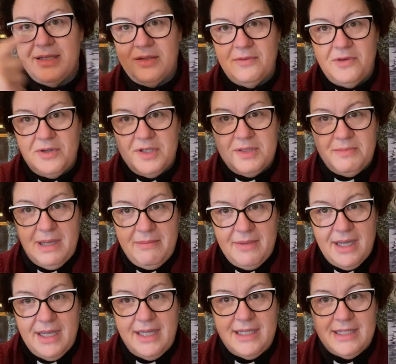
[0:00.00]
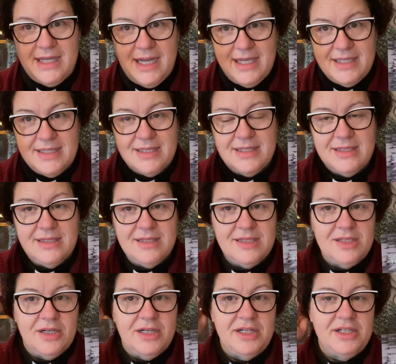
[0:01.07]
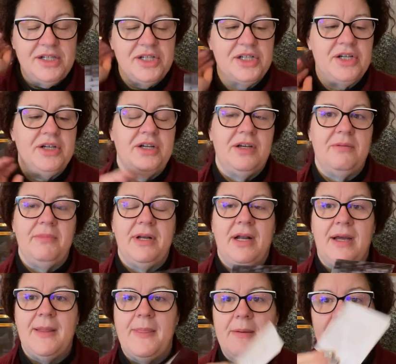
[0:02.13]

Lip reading: So of course my mind has started to churn, but on the